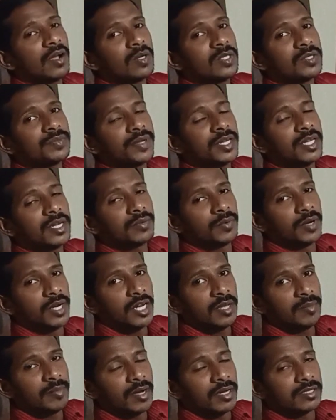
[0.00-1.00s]
accounts for the
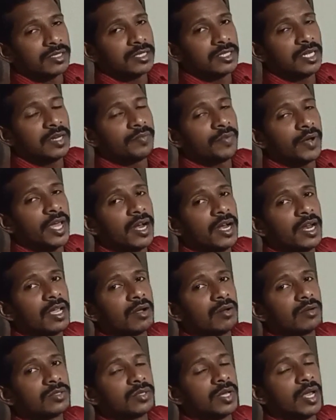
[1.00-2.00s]
20 marks. In final
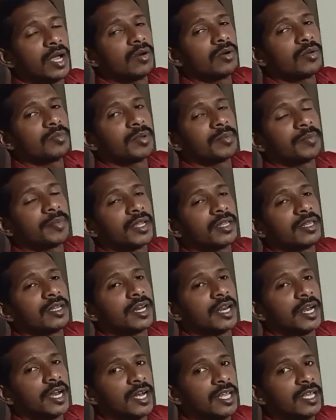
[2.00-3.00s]
accounts, you have to prepare
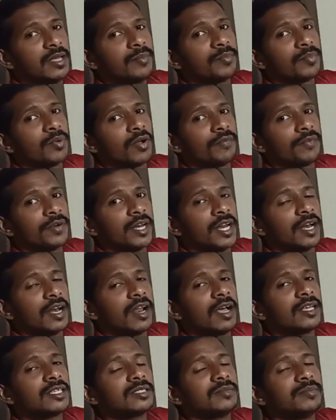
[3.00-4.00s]
the trading, profit
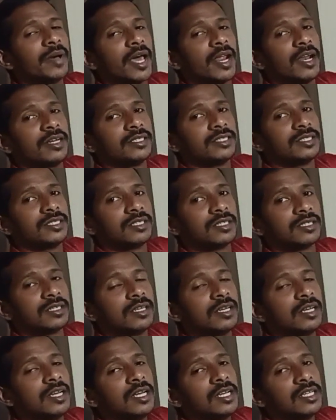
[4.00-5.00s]
and loss, balance sheet.
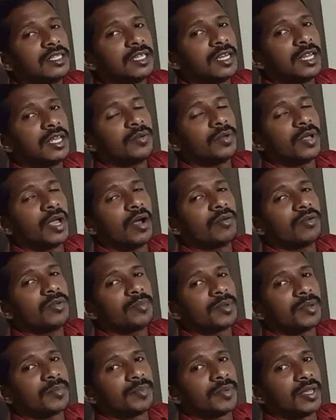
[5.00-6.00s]
3 you have
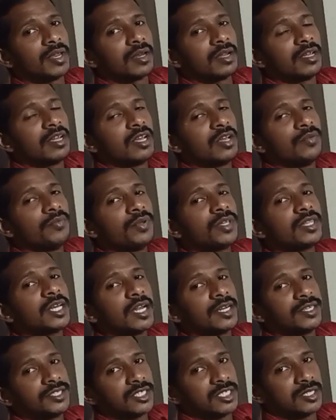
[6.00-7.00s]
to prepare.
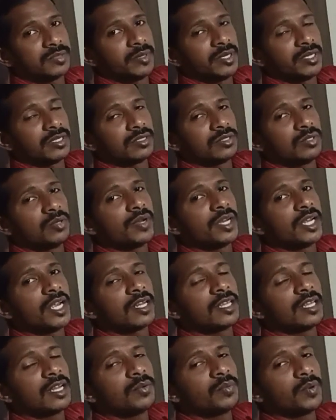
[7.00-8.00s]
With adjustments, you will
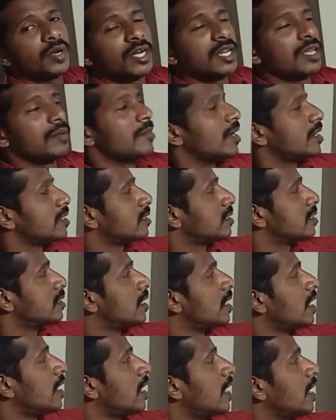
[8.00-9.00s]
get the 20
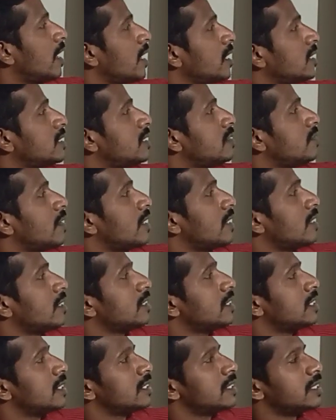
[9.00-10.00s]
marks. Next
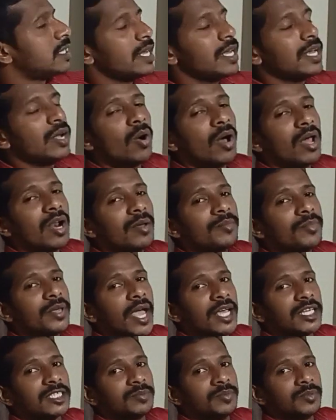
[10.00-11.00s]
one, 3-column
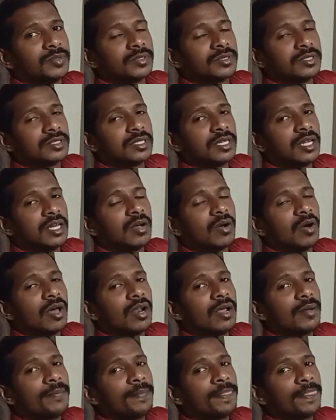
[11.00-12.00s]
cash book.
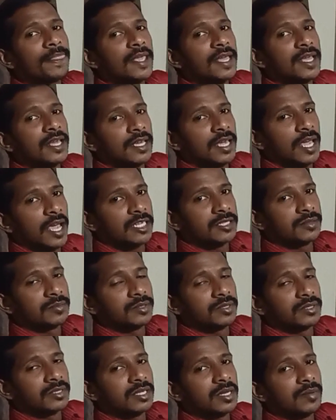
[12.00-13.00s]
3-column cash
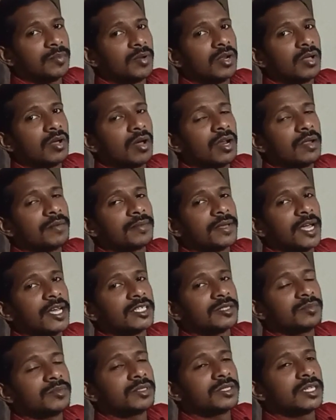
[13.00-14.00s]
book. Triple column
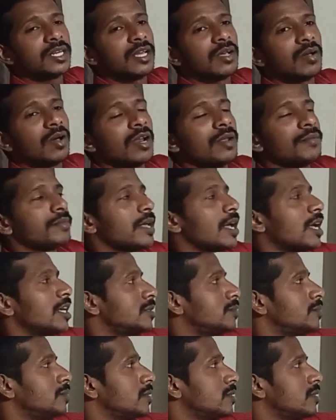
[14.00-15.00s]
cash book, 3-column
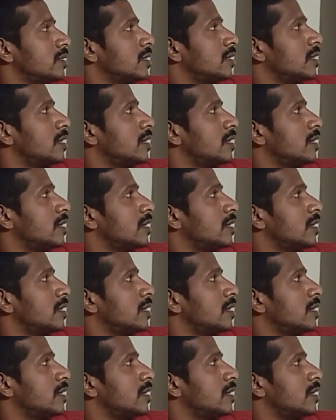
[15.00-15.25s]
cash book.